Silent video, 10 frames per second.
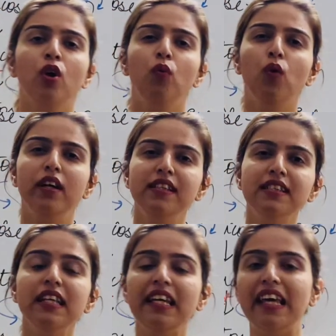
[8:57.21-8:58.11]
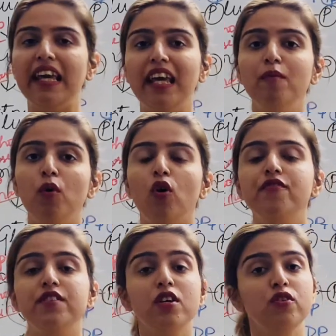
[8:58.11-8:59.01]
What is the aim
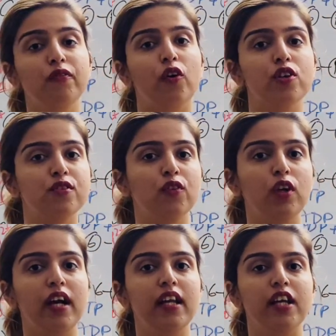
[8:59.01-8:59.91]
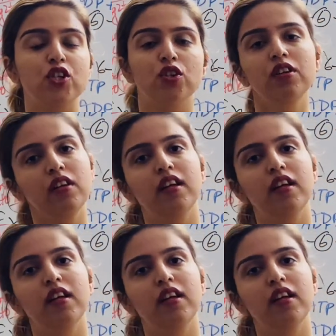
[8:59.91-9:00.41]
of such phosphorylation